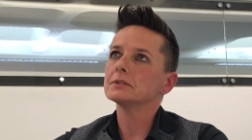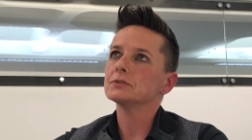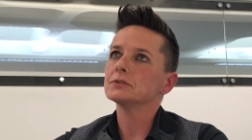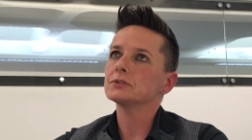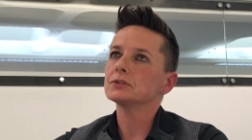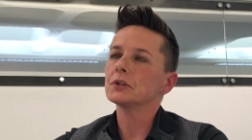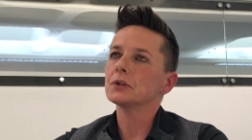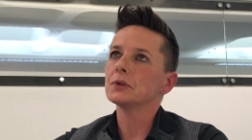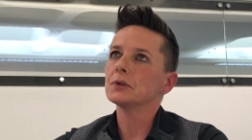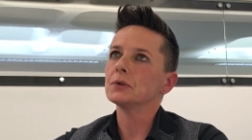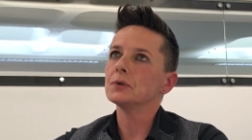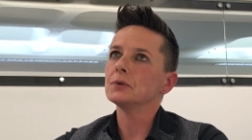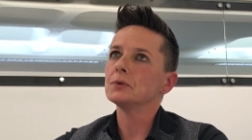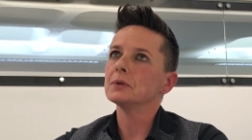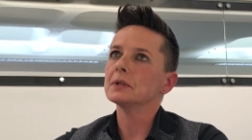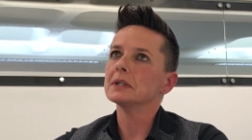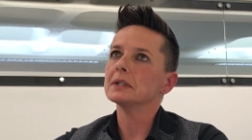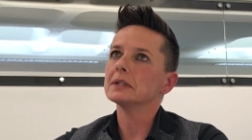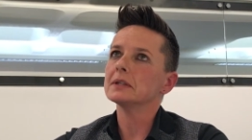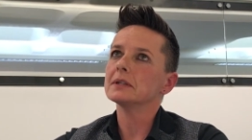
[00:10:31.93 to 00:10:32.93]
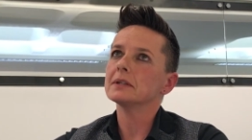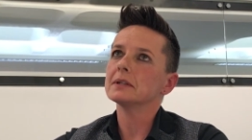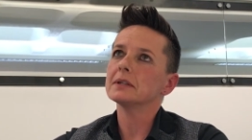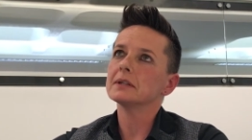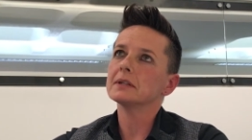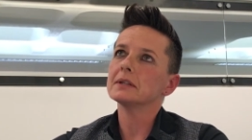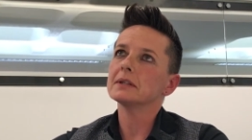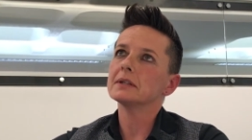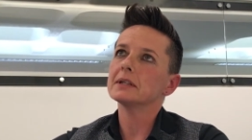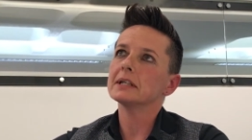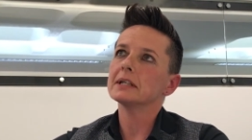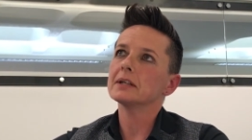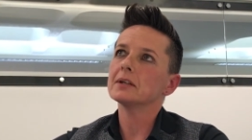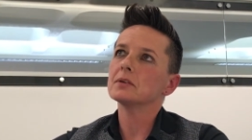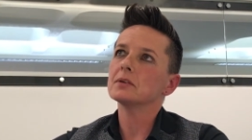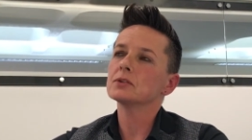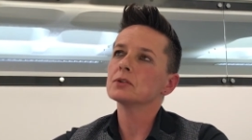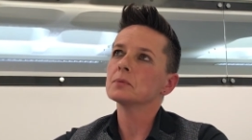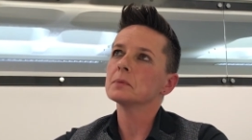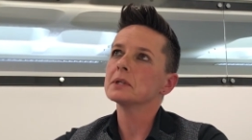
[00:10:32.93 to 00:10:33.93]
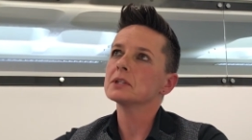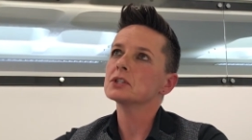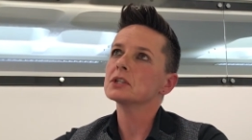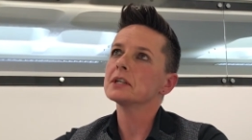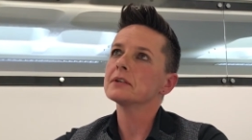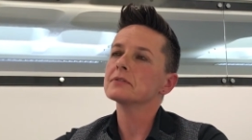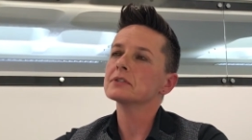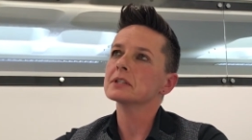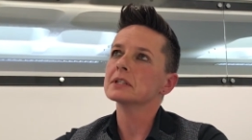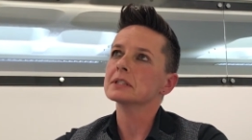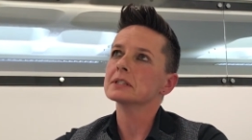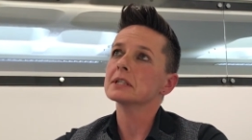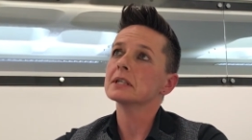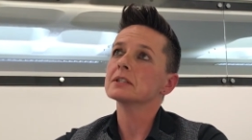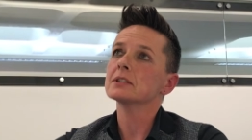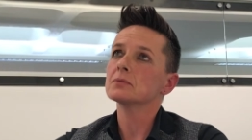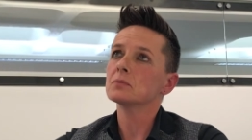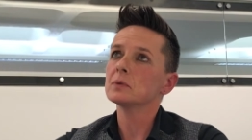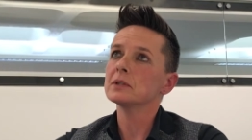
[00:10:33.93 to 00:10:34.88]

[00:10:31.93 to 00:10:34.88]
so, do we achieve success?